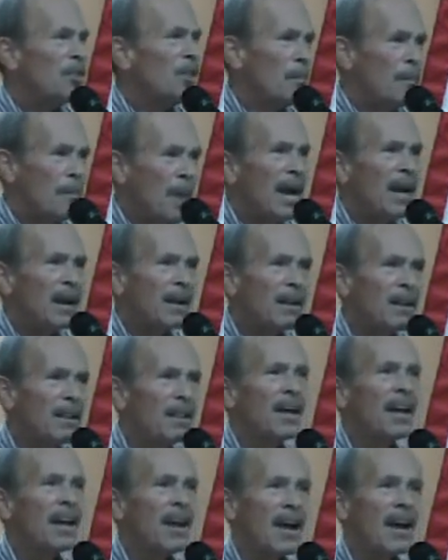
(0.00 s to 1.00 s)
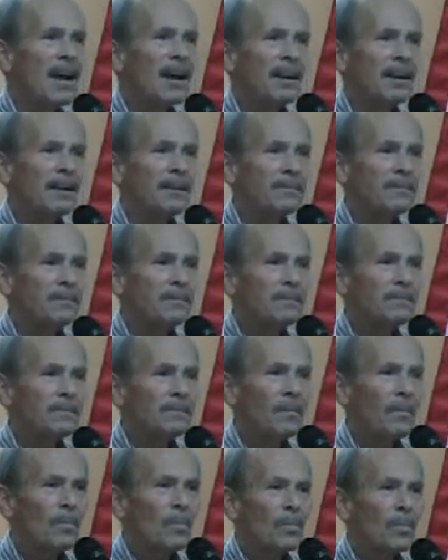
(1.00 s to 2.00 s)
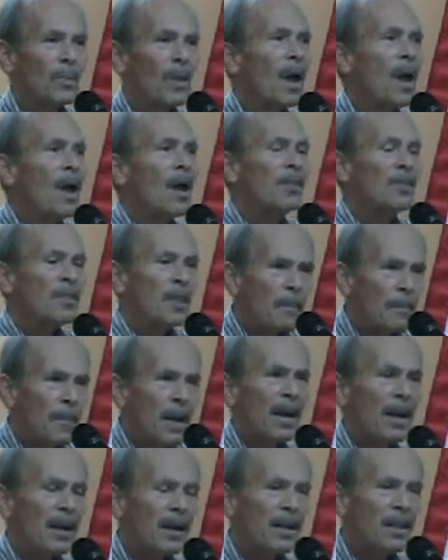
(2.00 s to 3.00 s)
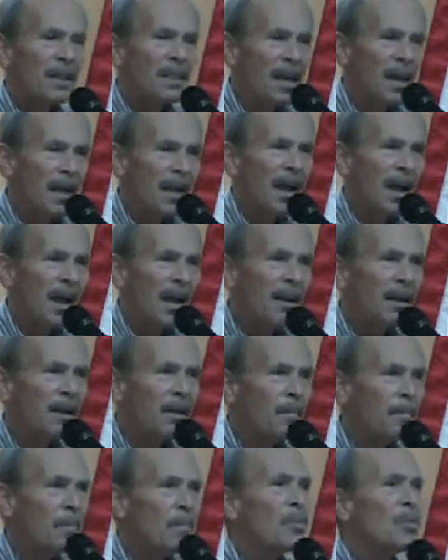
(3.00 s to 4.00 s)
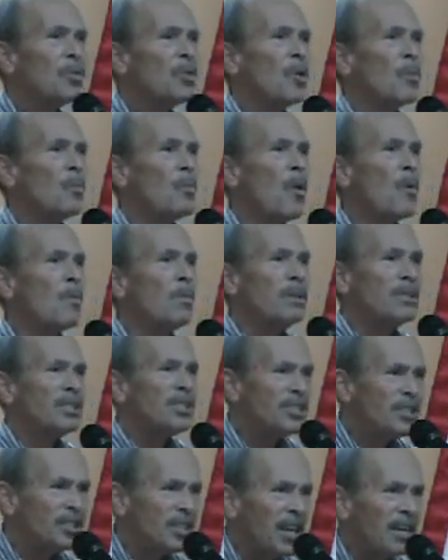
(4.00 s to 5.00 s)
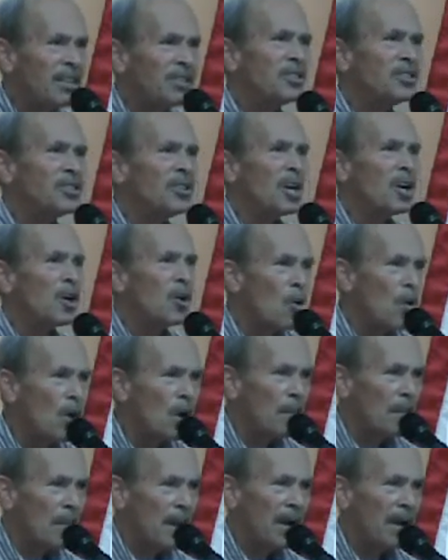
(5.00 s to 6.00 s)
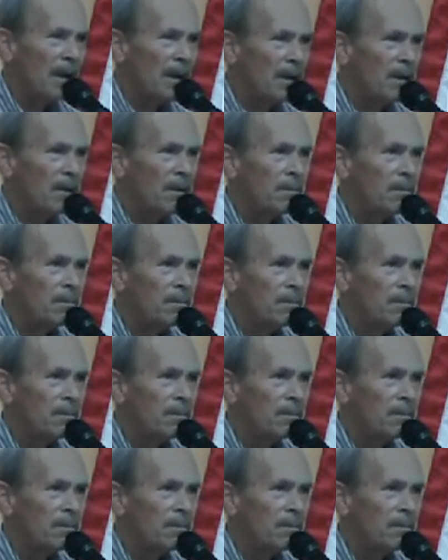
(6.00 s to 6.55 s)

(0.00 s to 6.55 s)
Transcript: the madder they get. The madder they get, the more mistakes they're going to make.